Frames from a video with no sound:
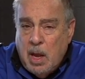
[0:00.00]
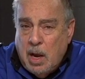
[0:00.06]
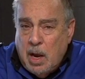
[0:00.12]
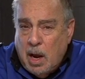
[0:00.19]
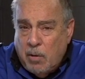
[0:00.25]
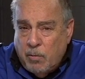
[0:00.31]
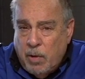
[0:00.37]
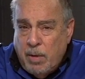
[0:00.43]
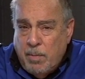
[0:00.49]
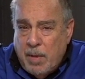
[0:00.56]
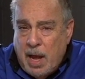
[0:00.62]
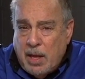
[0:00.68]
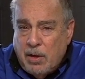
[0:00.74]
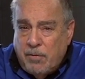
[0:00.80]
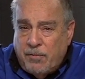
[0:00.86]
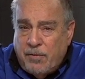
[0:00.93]
Now,
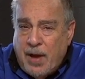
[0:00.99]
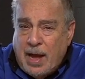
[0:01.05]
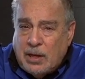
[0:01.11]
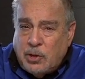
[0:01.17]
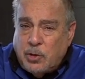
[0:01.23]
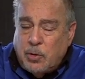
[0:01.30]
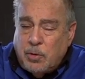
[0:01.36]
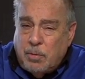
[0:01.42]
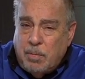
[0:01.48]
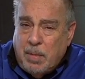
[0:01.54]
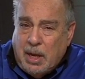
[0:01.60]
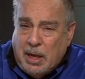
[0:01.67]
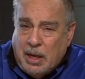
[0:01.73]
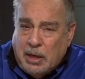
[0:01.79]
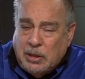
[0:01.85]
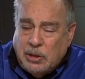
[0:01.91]
remanufactured
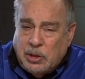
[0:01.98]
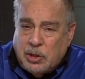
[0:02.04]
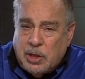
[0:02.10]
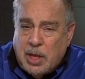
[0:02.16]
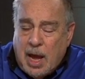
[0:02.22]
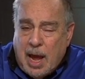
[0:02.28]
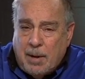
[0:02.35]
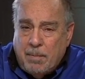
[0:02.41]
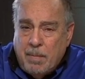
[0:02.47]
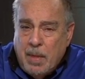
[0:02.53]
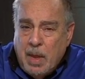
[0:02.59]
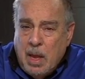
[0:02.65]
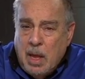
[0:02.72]
means that